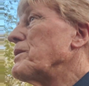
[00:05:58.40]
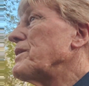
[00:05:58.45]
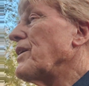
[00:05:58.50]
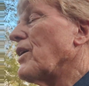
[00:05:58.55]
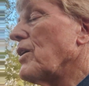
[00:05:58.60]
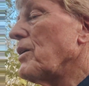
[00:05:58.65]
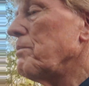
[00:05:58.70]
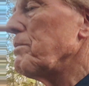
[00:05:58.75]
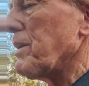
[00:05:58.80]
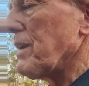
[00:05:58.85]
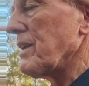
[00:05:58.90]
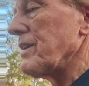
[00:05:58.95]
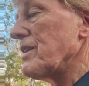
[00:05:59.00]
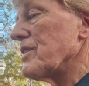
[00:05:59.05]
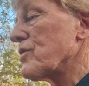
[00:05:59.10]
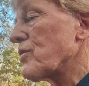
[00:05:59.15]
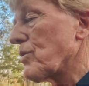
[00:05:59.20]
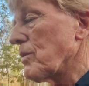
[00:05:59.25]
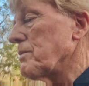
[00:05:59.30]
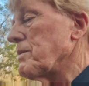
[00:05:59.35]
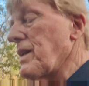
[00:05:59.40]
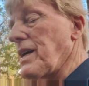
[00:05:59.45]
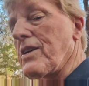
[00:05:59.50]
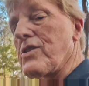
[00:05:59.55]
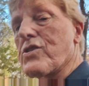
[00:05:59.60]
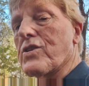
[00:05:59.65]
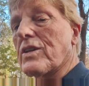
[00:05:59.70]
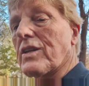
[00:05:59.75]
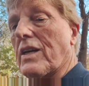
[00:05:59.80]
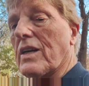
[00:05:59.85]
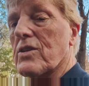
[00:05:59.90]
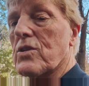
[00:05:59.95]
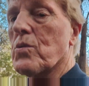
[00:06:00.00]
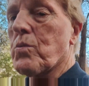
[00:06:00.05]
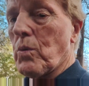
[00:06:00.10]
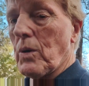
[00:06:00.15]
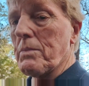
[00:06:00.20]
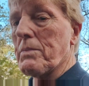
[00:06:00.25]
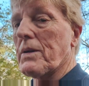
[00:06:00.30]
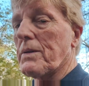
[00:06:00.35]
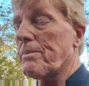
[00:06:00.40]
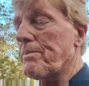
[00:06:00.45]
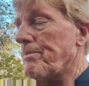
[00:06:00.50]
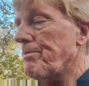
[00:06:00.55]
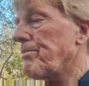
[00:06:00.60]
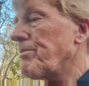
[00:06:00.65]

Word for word: but there had been a discrimination against women